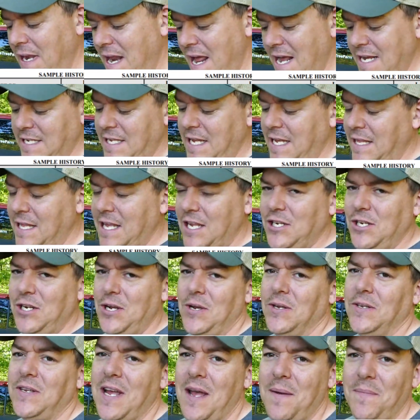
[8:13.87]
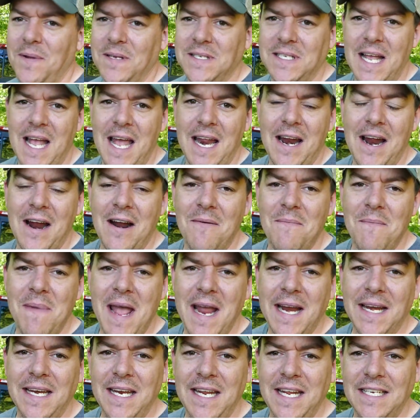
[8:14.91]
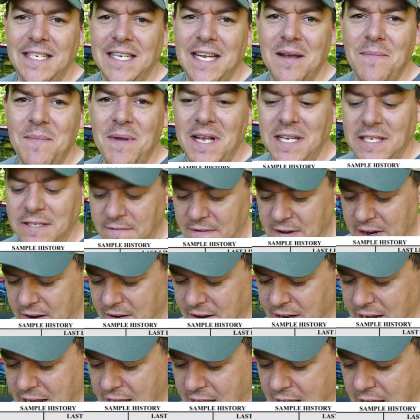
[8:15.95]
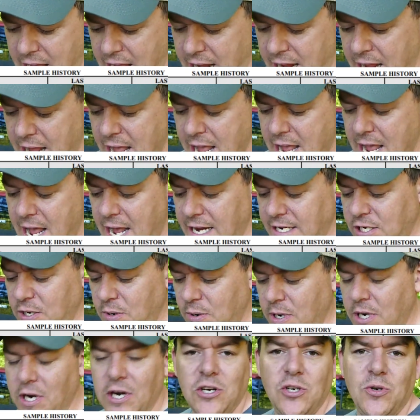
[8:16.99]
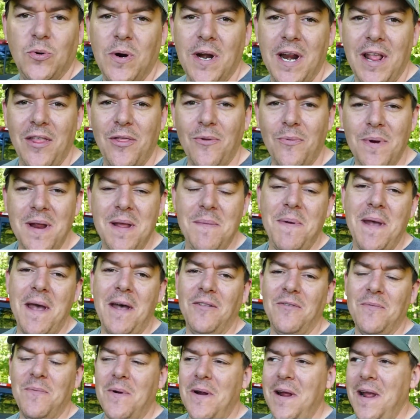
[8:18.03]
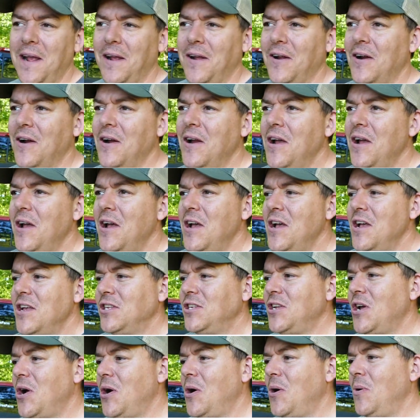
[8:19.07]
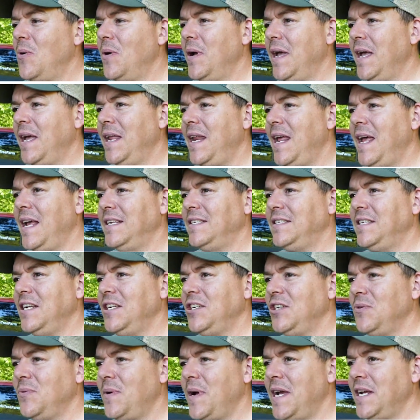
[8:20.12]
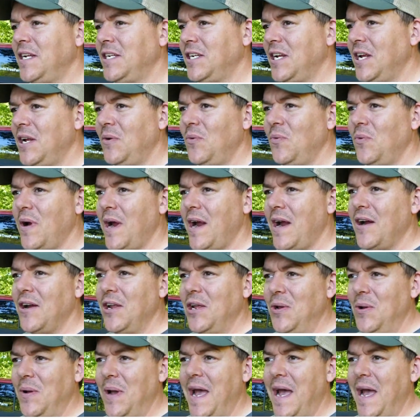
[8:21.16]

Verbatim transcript: next thing that shows up is that our magnesium is very high at two hundred twenty-three pounds per acre. So in a situation where you